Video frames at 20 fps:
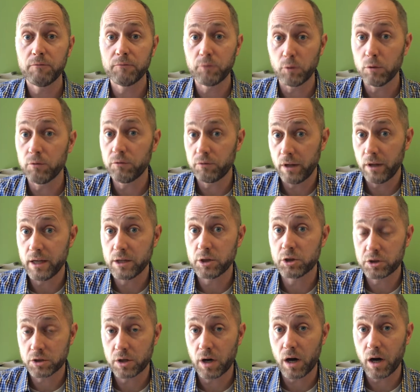
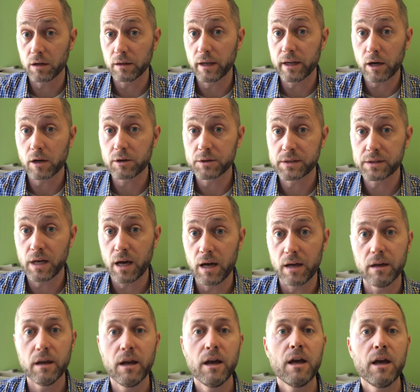full-fledged star, like our
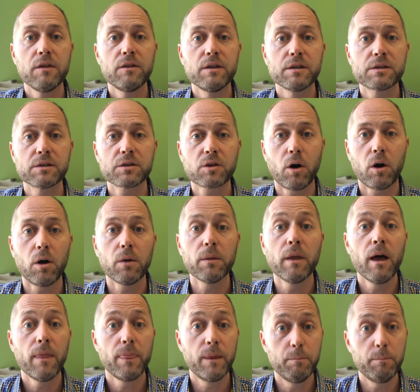sun. This is
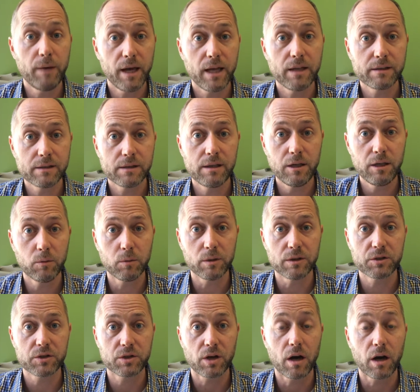called the main
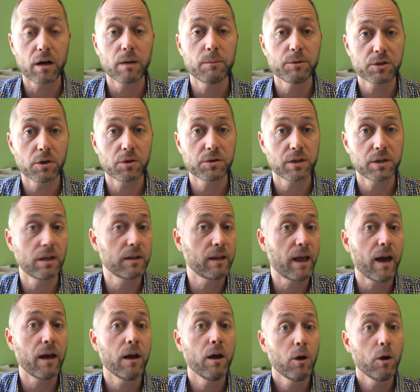sequence star, and I'm associating
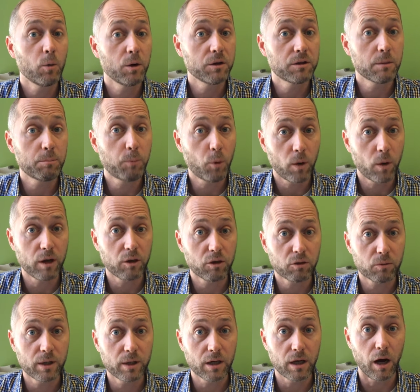that with the point
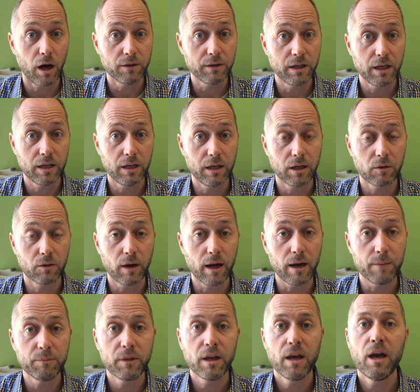3 on the
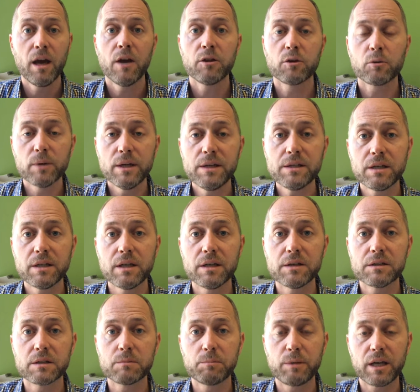Enneagram. The reason
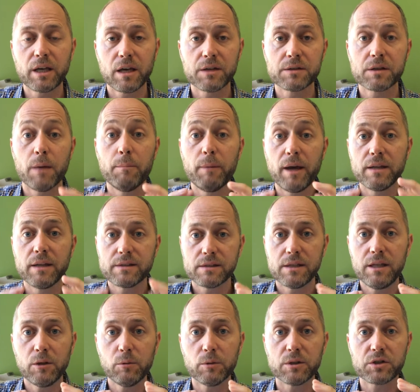is because a main
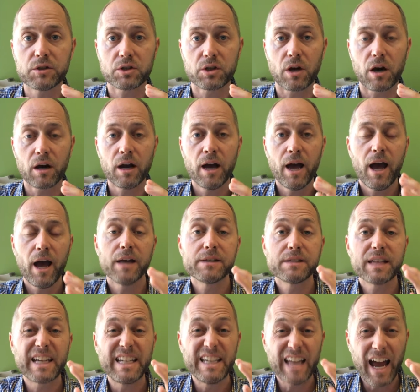sequence star has
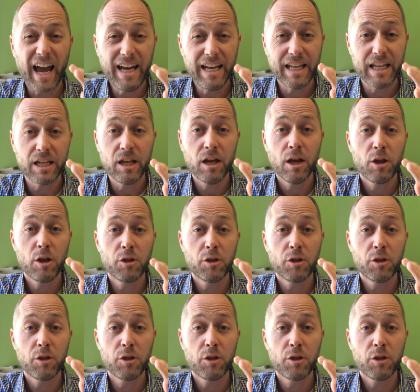ignited